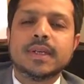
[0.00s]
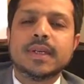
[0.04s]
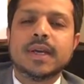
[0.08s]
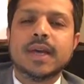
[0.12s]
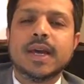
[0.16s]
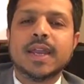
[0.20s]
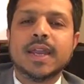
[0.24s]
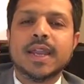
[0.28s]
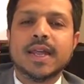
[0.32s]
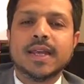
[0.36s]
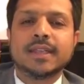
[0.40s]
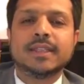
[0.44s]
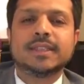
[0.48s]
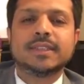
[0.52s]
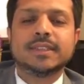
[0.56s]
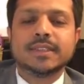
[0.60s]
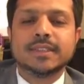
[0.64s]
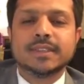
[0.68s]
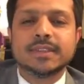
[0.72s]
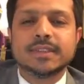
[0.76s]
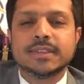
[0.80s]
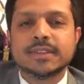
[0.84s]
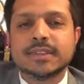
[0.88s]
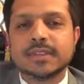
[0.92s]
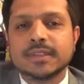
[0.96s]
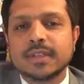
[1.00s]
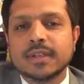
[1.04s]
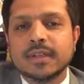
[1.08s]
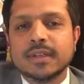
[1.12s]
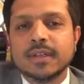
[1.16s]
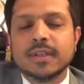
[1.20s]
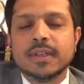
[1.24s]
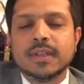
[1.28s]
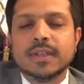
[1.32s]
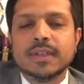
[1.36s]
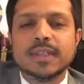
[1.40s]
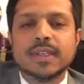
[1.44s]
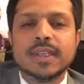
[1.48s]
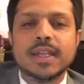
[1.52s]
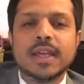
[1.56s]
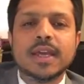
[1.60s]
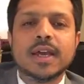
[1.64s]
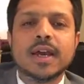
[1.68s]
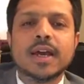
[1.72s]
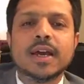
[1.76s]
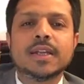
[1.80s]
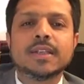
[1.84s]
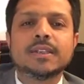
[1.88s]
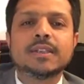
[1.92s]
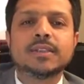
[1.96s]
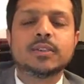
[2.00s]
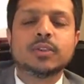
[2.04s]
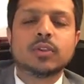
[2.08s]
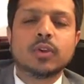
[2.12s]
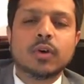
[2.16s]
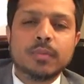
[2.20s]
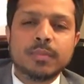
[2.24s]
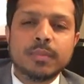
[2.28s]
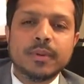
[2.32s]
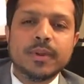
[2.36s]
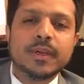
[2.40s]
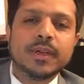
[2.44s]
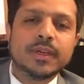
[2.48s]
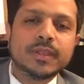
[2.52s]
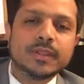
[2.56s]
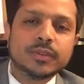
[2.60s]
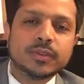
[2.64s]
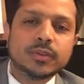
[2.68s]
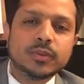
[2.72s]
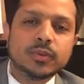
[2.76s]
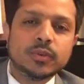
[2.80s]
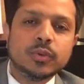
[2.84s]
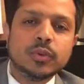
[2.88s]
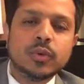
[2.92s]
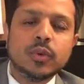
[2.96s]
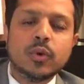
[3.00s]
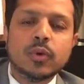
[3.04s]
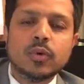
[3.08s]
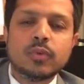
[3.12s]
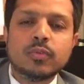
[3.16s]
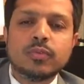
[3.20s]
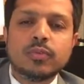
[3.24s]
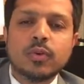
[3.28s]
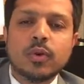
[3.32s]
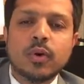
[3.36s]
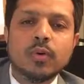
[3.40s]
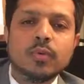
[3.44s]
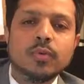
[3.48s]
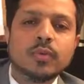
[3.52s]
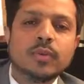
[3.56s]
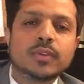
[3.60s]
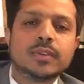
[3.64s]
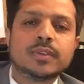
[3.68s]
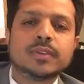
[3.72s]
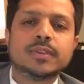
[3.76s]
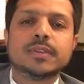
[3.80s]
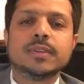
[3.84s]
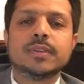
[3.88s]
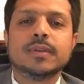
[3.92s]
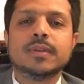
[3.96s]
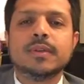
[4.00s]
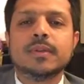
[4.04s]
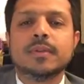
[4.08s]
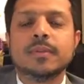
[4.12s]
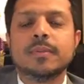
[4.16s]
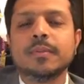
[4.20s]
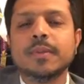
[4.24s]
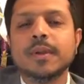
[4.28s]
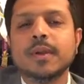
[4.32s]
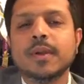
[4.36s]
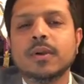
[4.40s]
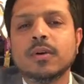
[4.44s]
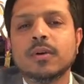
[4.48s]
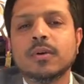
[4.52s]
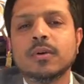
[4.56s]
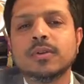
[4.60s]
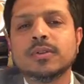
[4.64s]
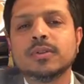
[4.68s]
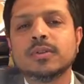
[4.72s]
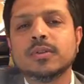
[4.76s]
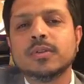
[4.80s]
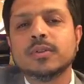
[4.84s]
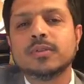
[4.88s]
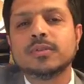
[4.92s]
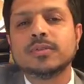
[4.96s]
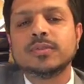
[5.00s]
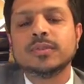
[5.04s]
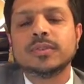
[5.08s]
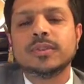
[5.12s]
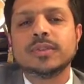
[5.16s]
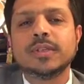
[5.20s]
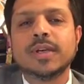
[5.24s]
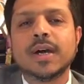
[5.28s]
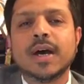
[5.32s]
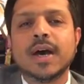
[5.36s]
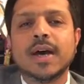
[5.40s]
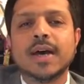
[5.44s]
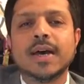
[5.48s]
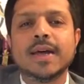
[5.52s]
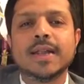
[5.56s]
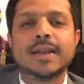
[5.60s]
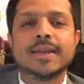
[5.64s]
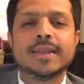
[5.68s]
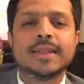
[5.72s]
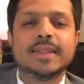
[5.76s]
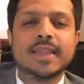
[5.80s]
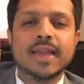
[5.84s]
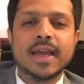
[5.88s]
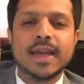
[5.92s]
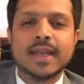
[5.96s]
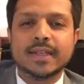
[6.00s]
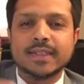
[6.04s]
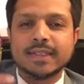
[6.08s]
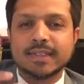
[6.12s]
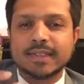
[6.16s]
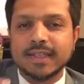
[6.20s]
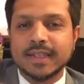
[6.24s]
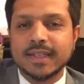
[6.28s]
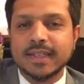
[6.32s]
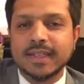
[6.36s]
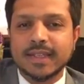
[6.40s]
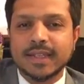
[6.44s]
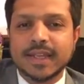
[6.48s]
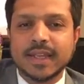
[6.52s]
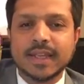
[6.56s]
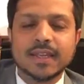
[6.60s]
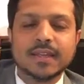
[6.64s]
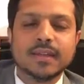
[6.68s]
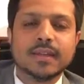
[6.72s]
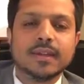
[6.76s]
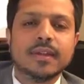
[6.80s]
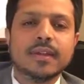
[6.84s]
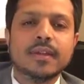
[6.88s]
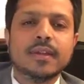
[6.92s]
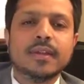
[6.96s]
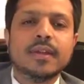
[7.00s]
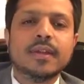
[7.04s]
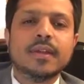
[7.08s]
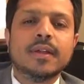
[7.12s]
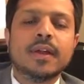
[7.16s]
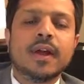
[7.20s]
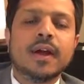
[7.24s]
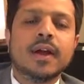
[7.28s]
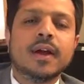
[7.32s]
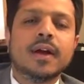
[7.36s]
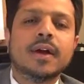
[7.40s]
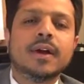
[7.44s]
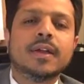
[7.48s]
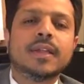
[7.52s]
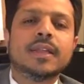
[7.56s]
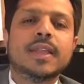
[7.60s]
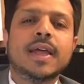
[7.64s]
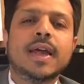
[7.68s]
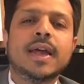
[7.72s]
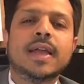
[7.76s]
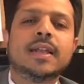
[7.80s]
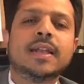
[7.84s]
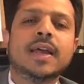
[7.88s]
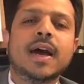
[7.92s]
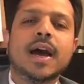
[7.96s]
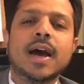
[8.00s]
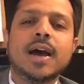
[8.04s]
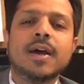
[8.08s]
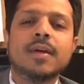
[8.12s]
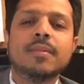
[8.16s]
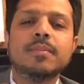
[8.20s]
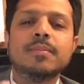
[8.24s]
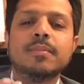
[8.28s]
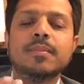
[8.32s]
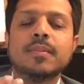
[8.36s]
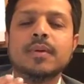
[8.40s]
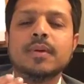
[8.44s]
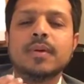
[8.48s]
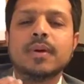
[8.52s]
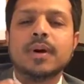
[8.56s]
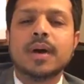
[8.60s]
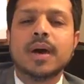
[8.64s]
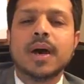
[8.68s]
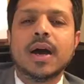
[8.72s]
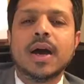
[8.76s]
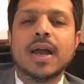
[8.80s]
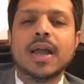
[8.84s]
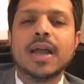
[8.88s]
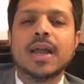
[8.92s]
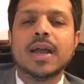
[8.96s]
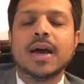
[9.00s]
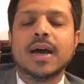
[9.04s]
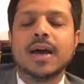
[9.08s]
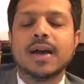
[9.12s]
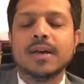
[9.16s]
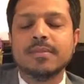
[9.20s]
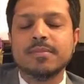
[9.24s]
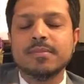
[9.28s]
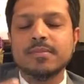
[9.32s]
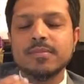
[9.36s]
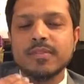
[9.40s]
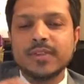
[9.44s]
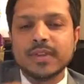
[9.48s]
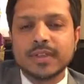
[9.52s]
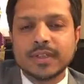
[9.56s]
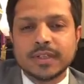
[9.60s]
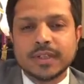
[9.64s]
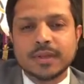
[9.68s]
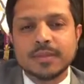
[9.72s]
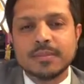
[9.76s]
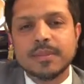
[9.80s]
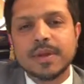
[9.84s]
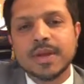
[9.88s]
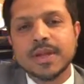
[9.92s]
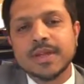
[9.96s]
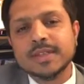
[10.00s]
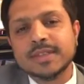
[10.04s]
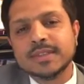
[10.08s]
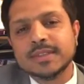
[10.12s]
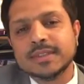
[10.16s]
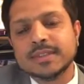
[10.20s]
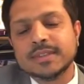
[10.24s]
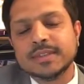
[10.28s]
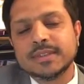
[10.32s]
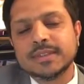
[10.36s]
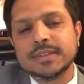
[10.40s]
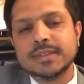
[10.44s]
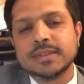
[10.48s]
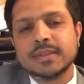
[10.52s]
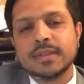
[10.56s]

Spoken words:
connections, they are stopping us to go forward because of our that thinking. That I am victimized.